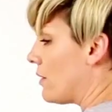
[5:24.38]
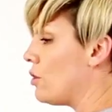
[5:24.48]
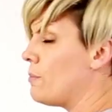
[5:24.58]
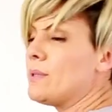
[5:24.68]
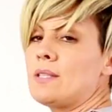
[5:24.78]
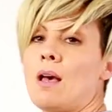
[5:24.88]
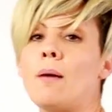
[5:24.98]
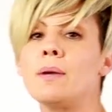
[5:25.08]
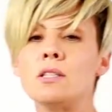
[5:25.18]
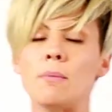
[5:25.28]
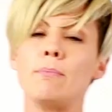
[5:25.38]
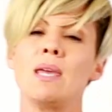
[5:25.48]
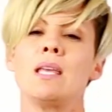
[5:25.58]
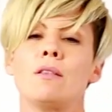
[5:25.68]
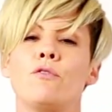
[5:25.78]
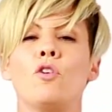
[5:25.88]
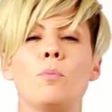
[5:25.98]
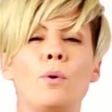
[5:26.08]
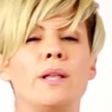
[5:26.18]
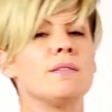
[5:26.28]
the hoop is coming to meet the 4
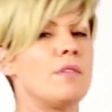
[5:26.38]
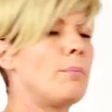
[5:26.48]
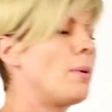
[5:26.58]
points of the